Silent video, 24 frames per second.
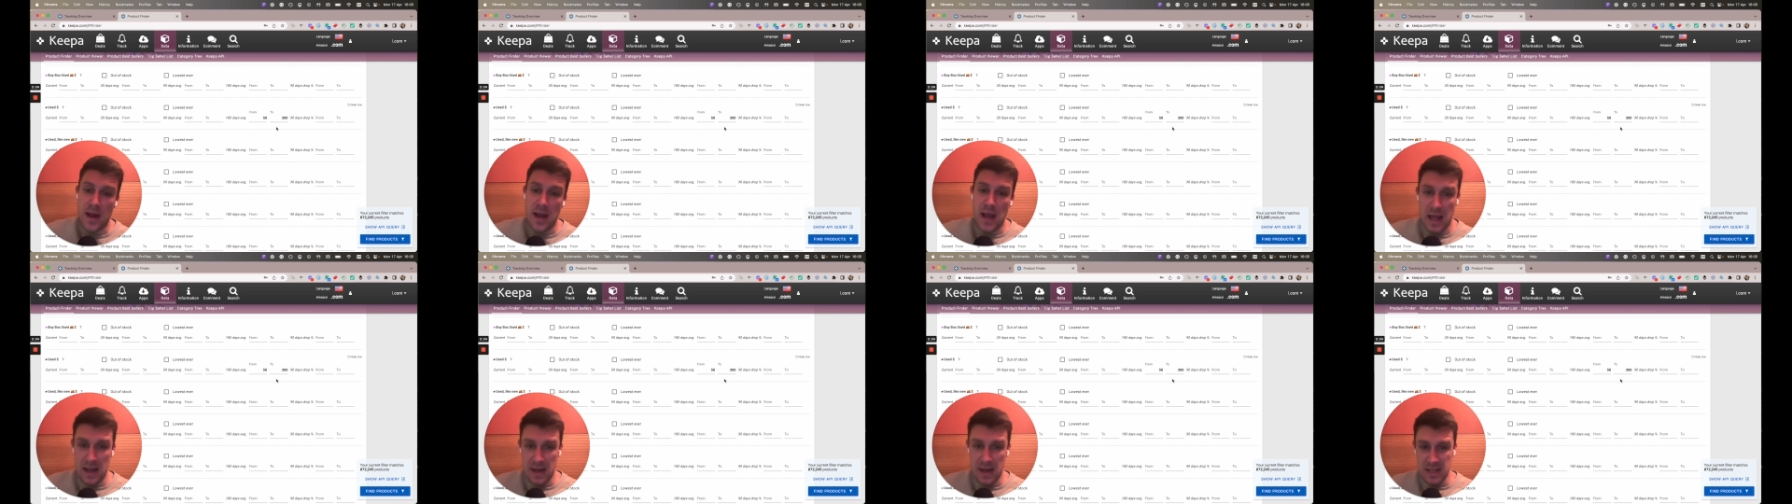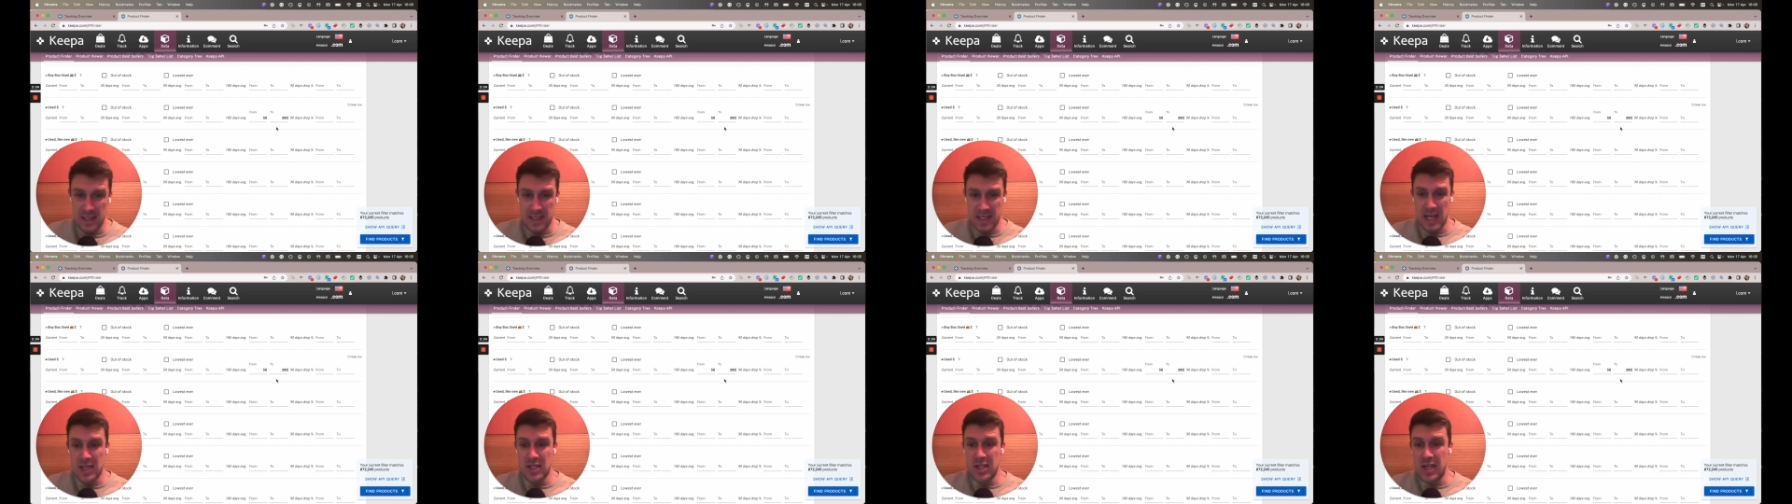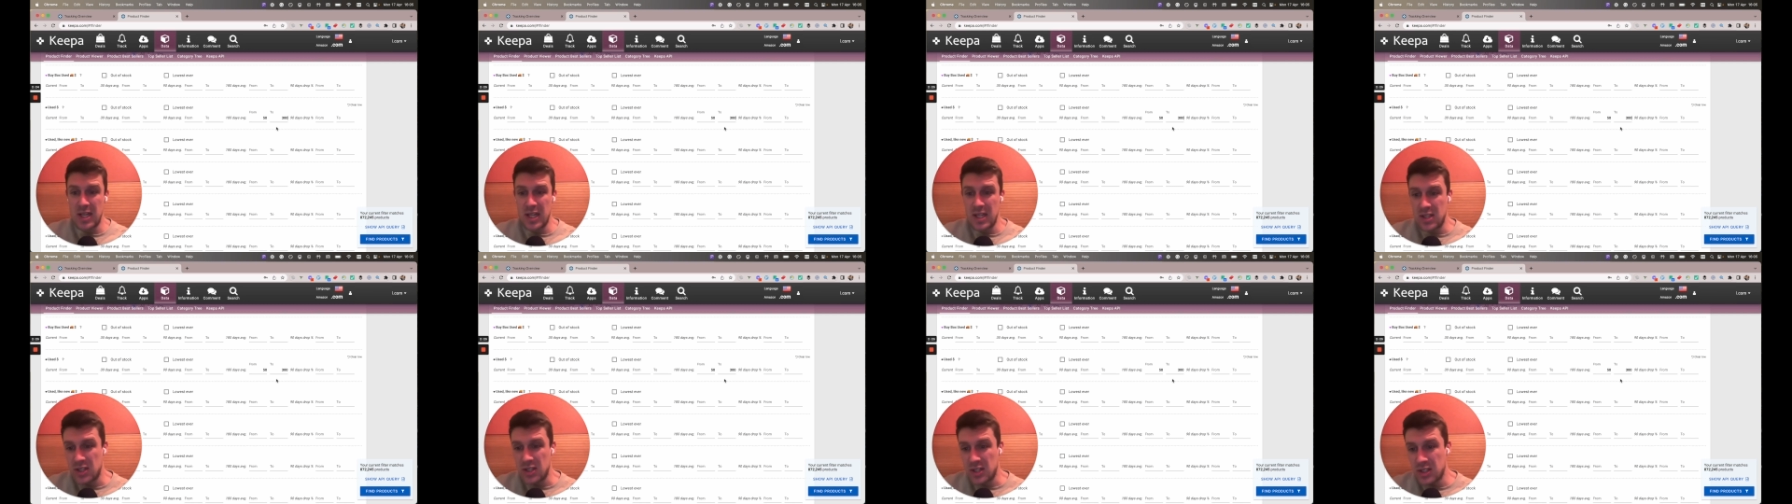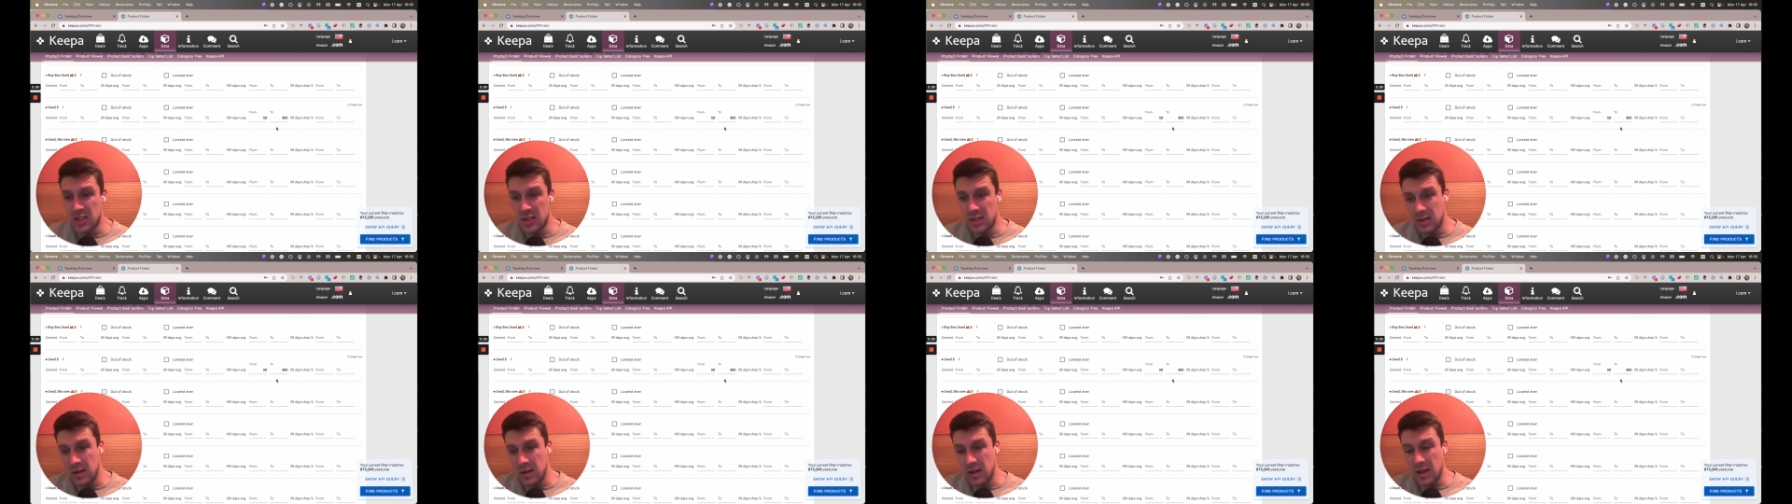and it's actually
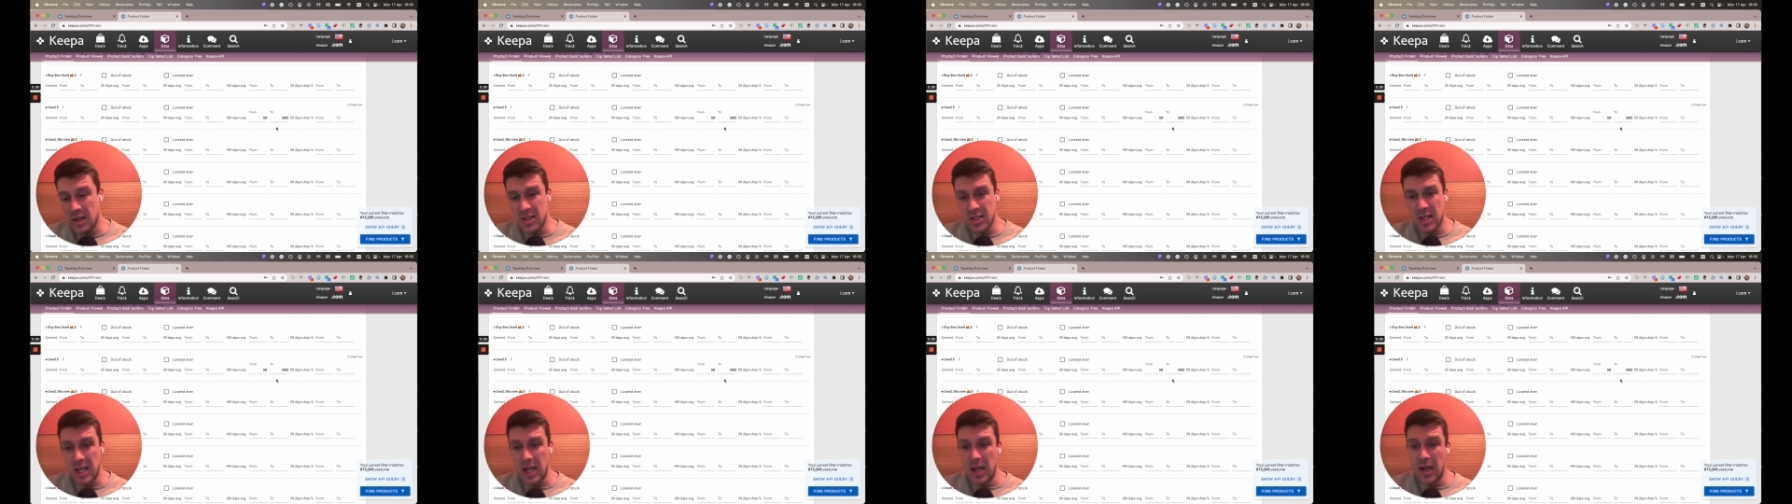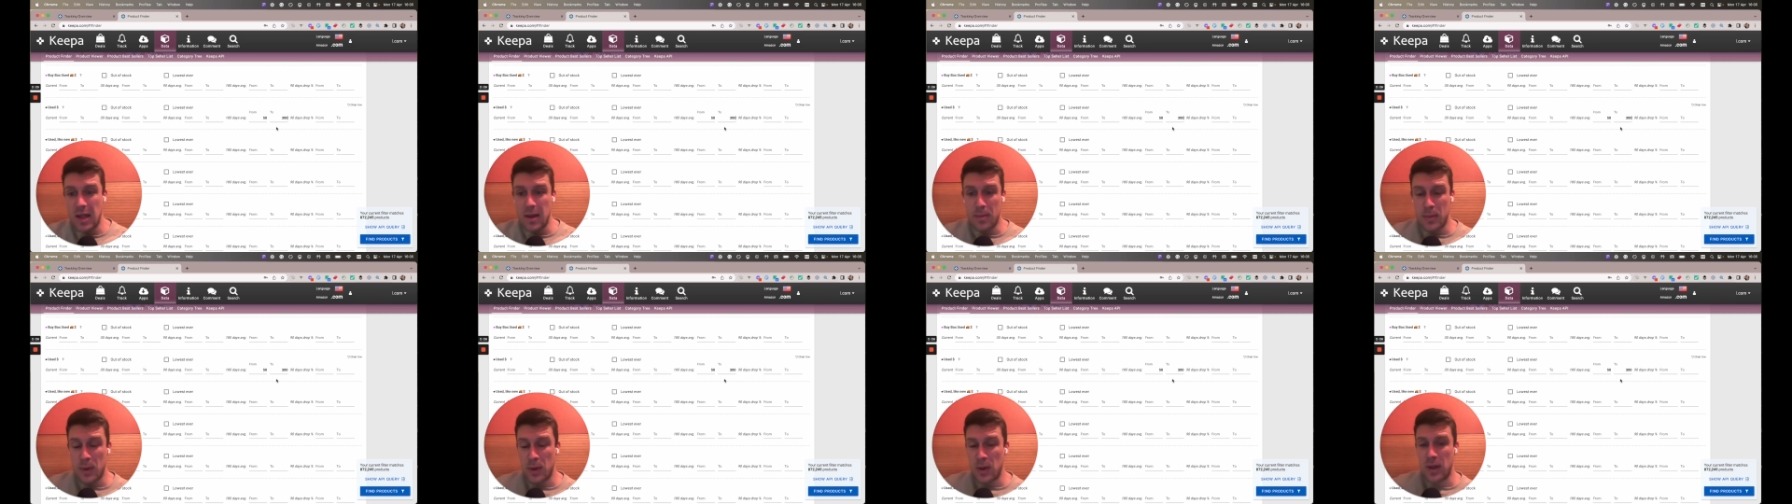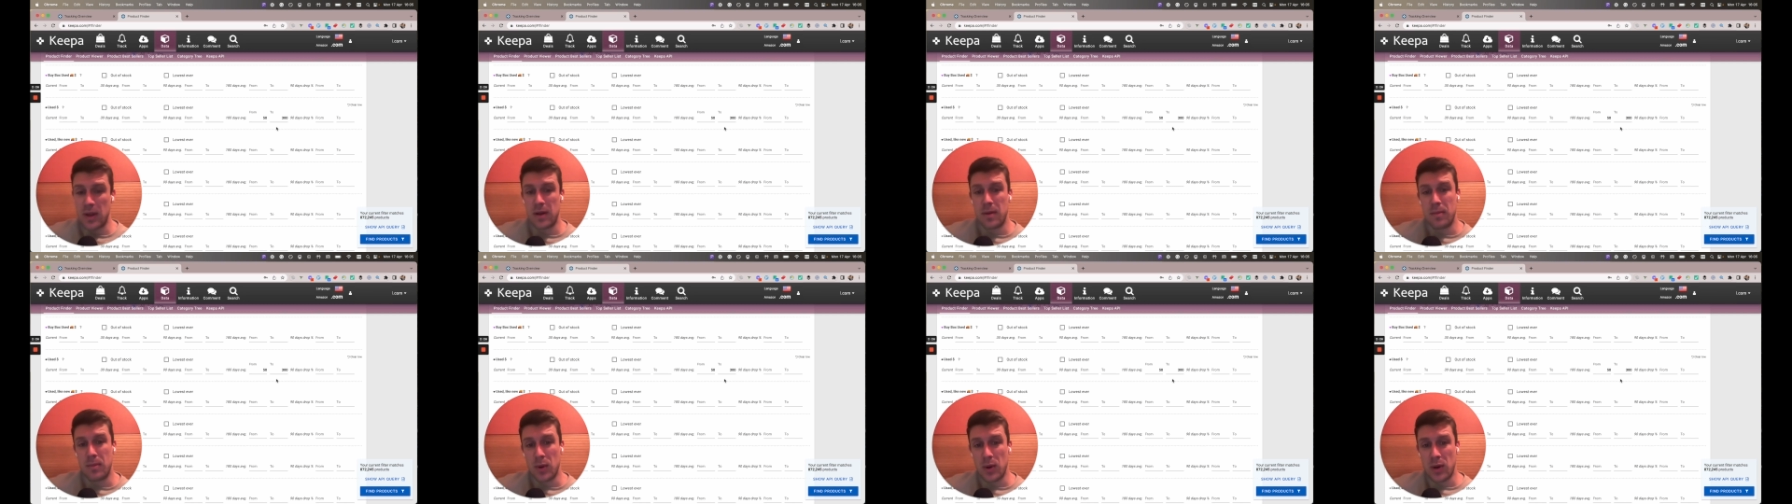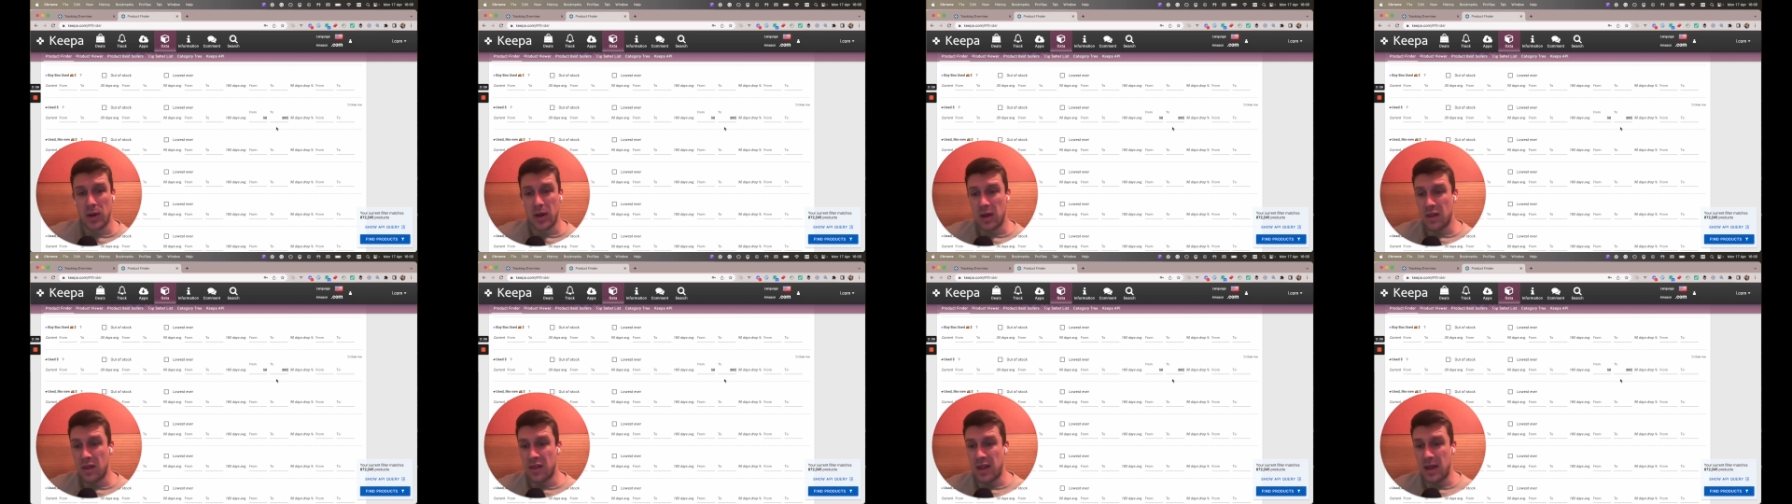just a seller put in a
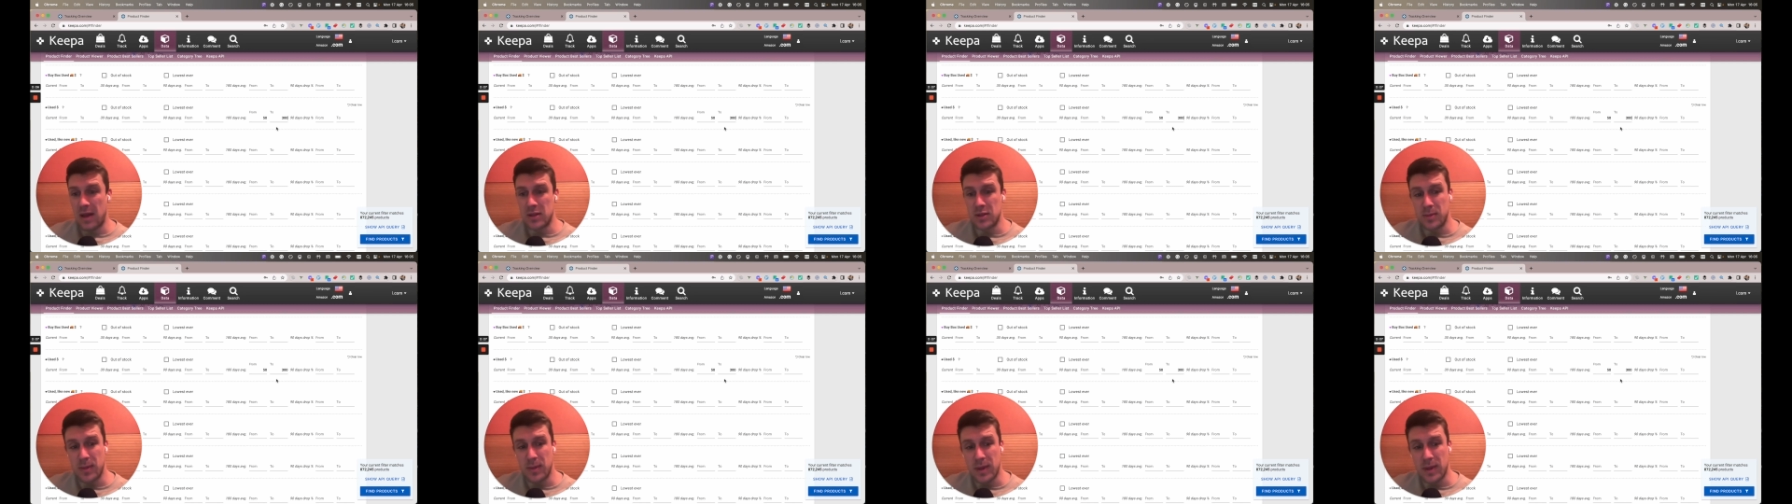book at a thousand